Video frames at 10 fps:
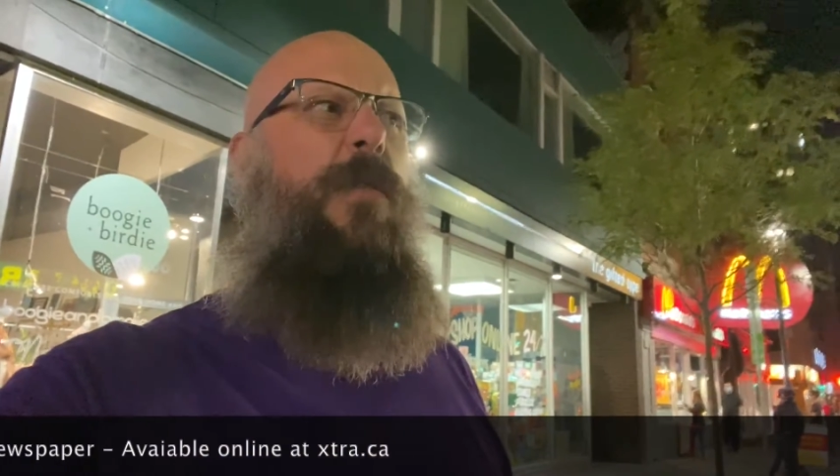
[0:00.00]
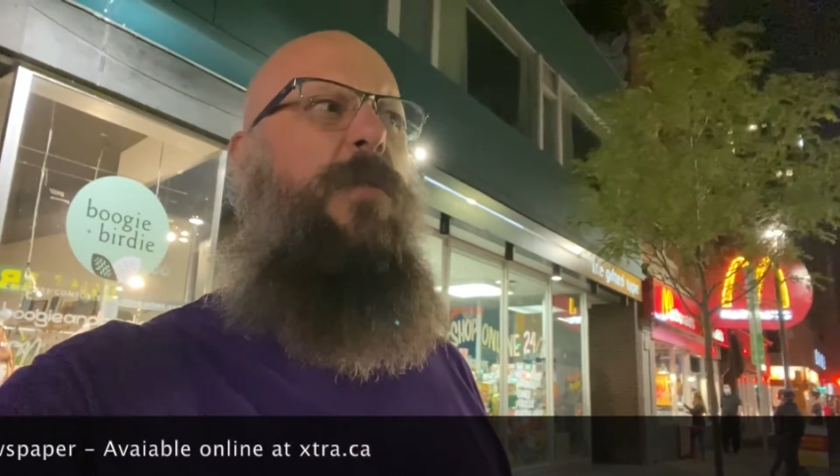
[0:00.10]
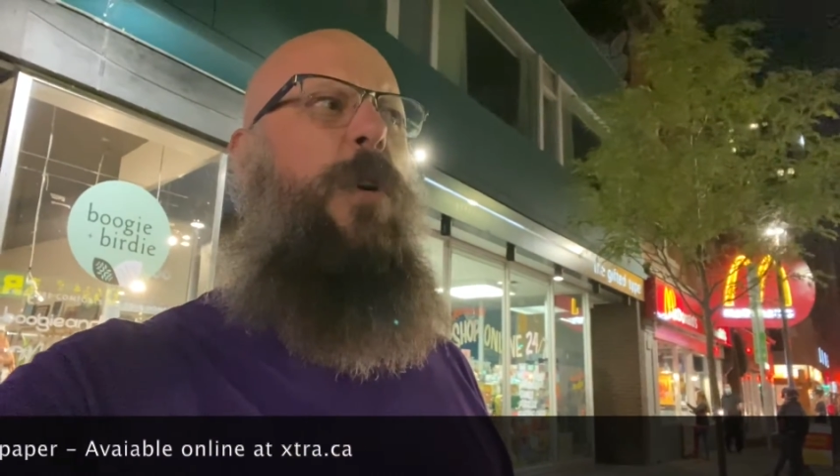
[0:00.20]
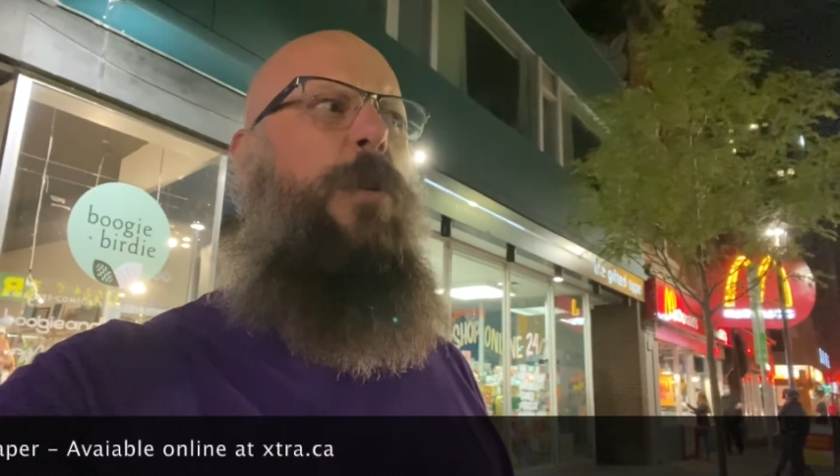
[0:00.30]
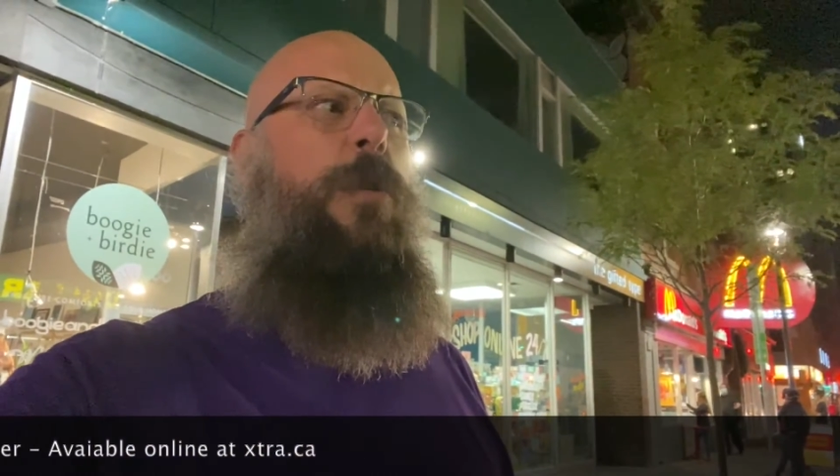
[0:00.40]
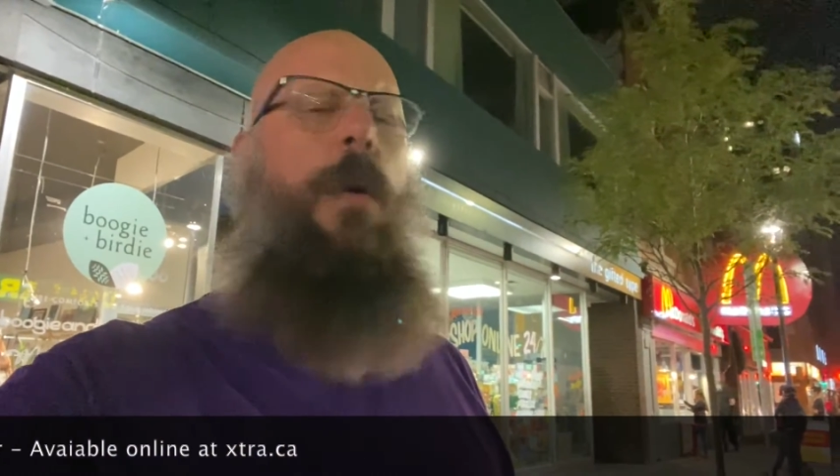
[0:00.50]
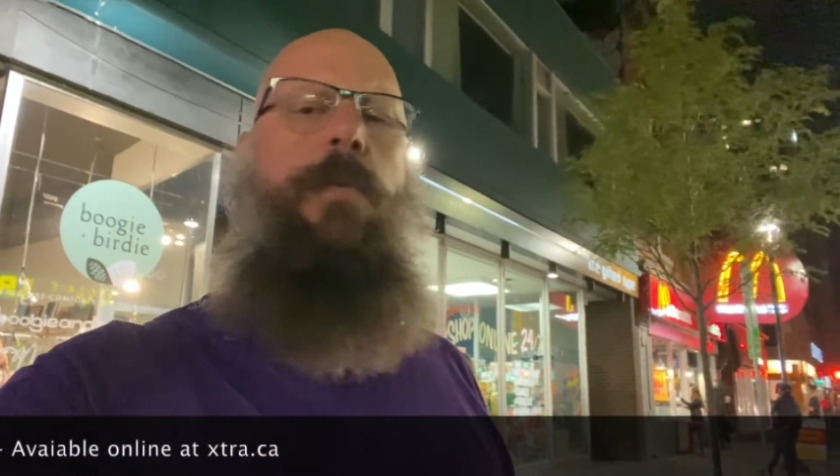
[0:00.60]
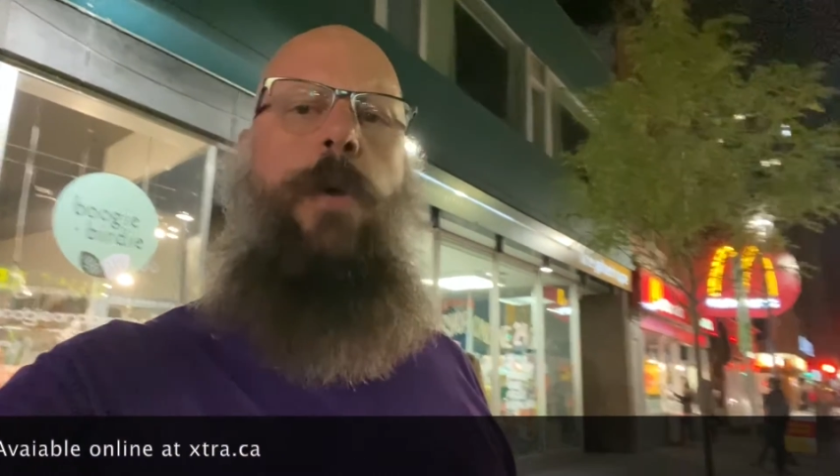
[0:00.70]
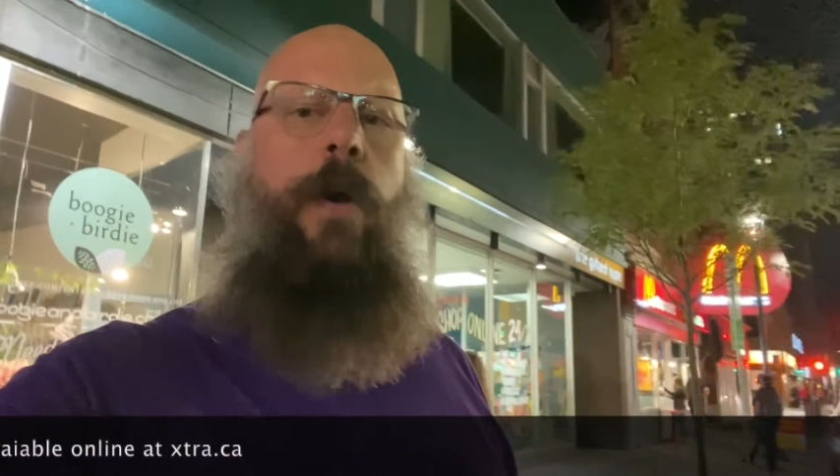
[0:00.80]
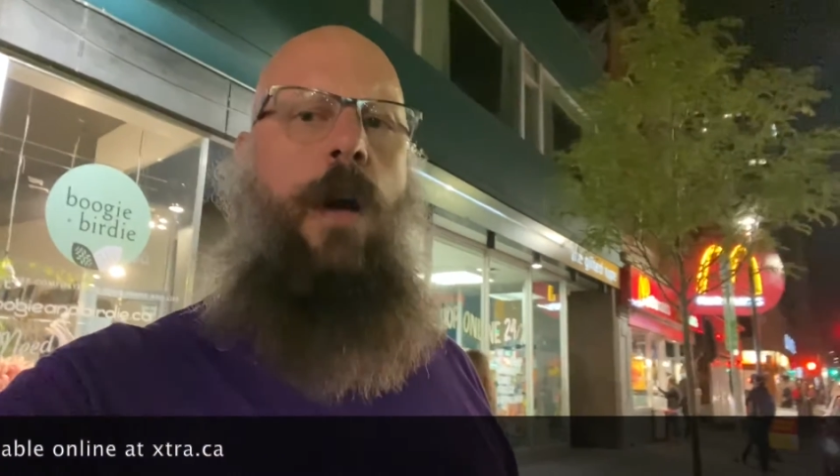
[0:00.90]
of told you what
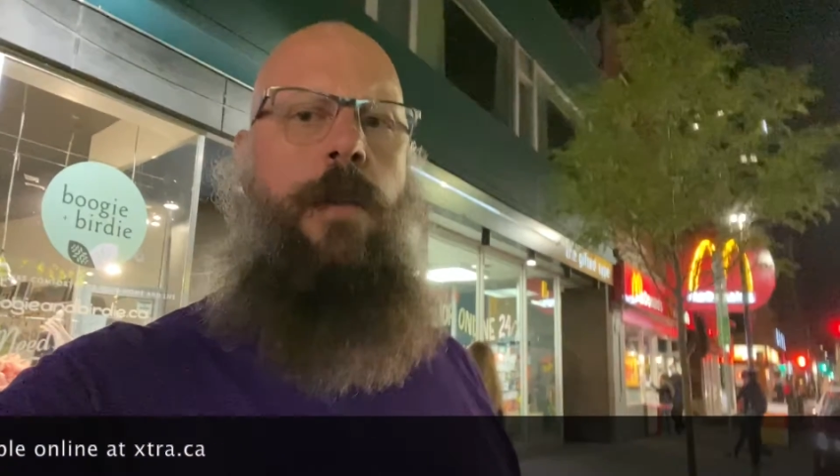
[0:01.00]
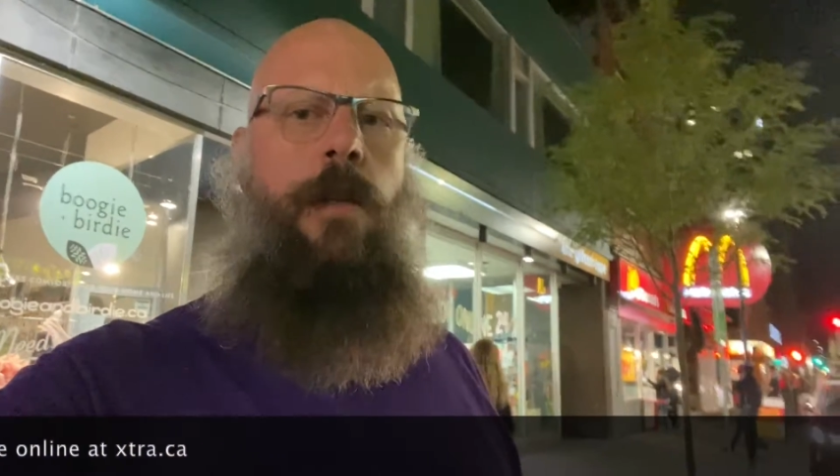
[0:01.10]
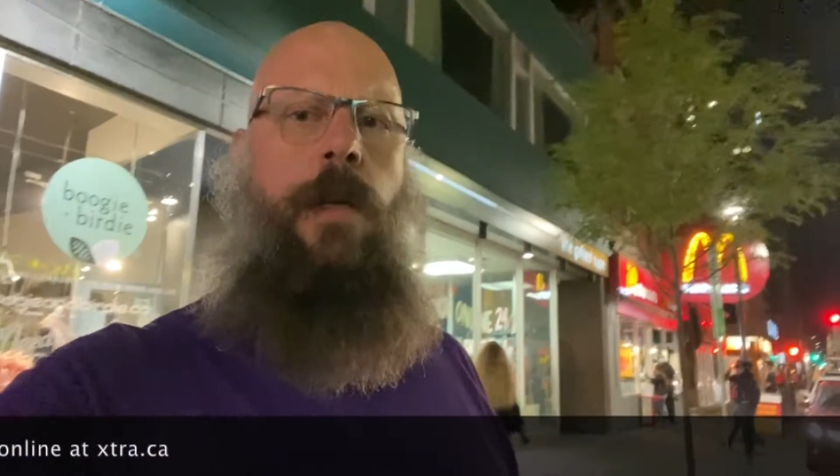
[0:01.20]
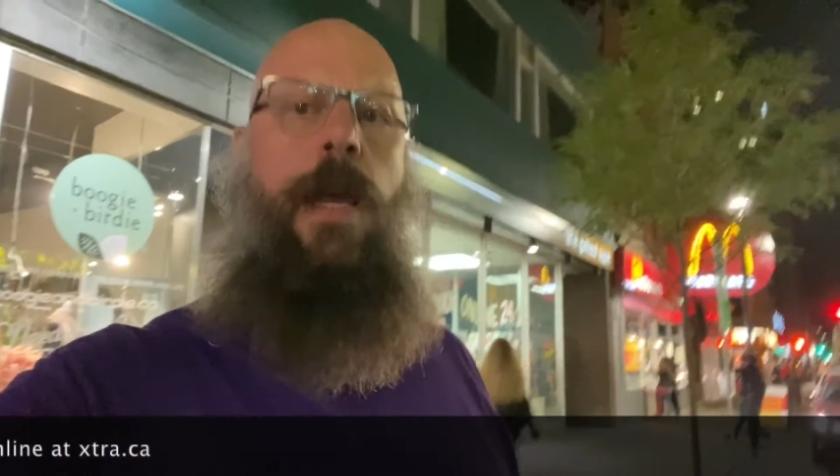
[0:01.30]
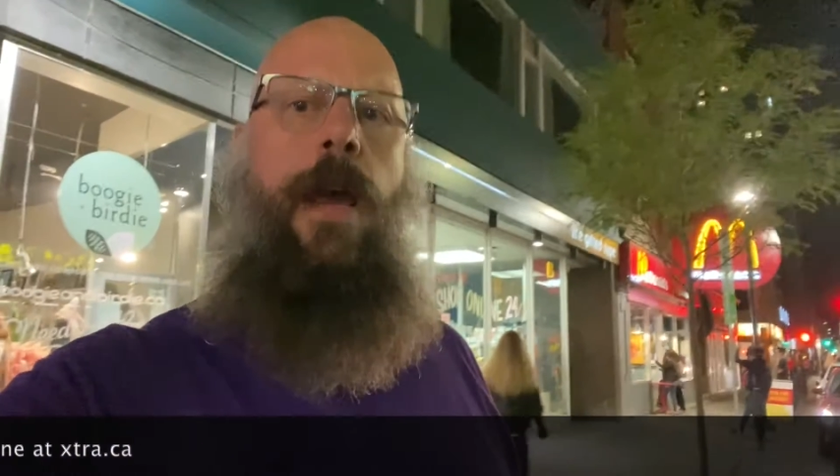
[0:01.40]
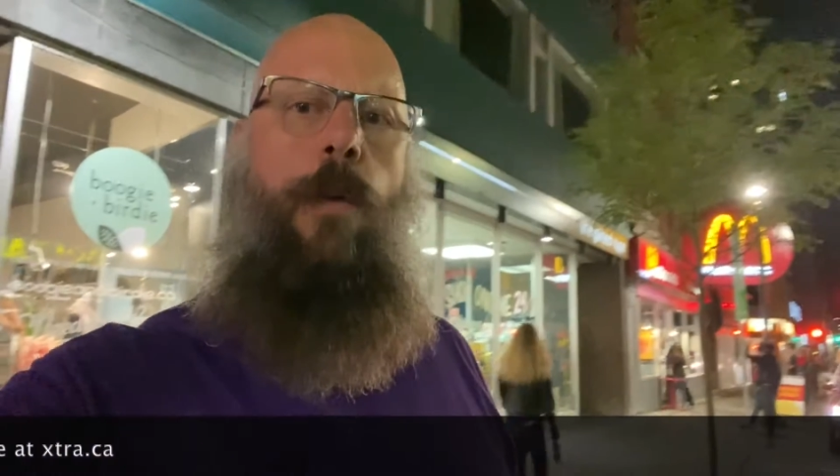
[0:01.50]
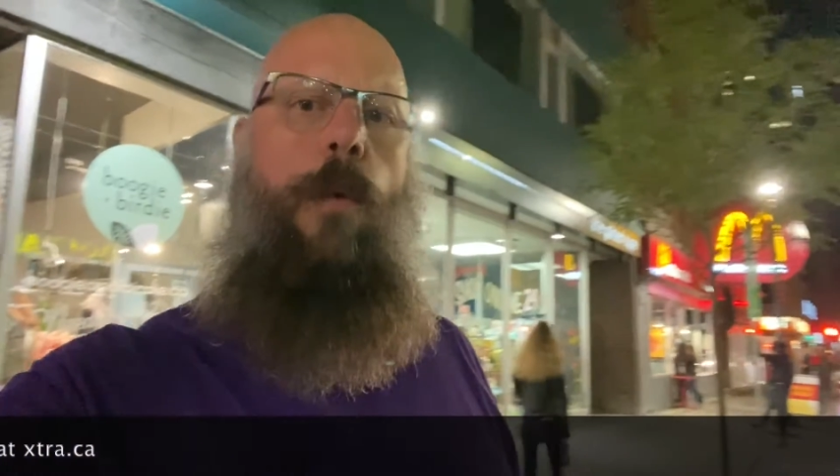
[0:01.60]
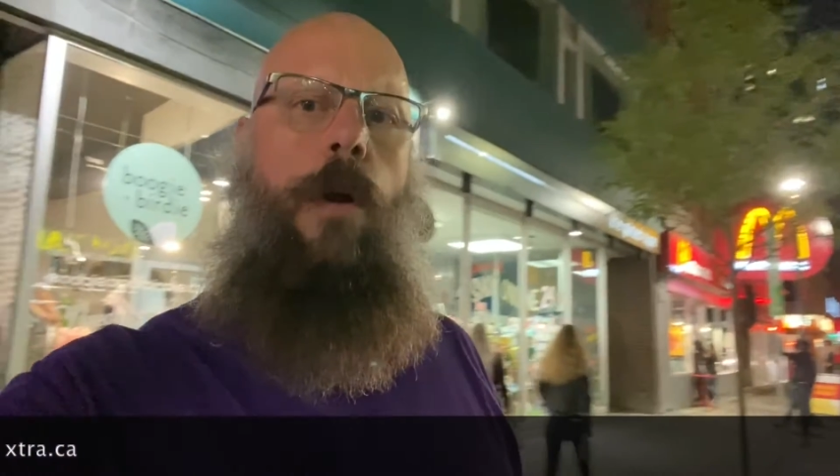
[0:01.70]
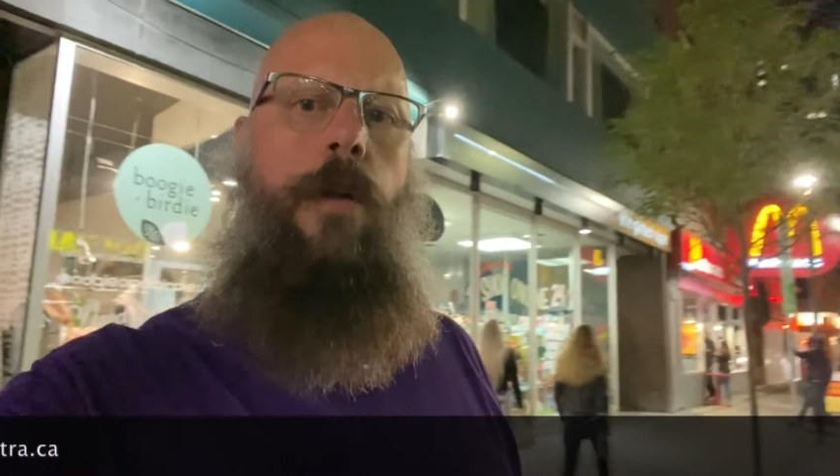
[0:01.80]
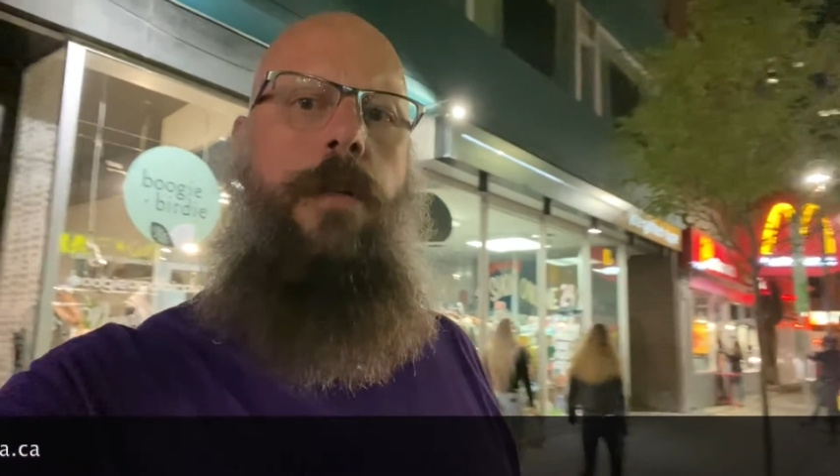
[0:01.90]
was going on in the gay
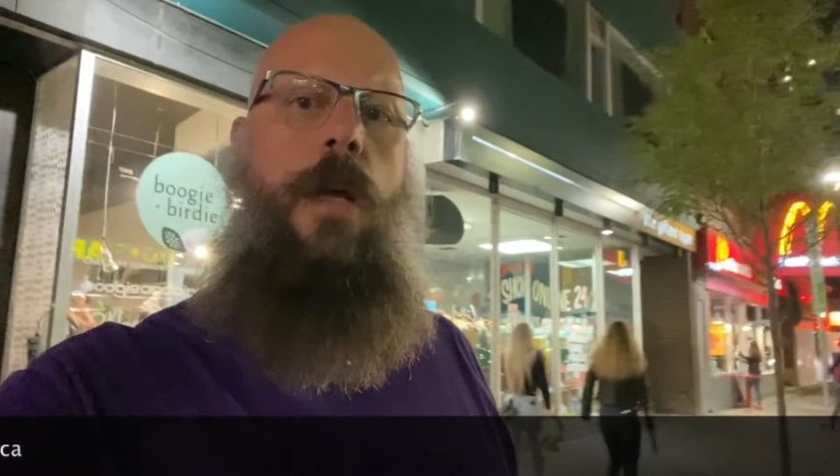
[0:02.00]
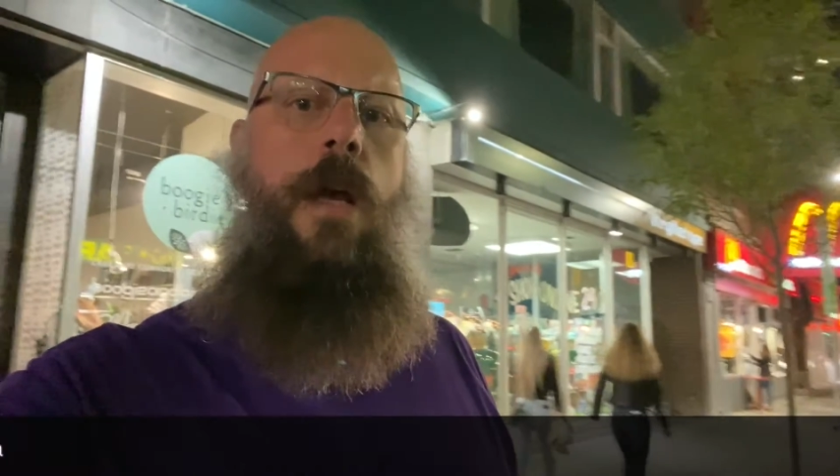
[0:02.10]
world,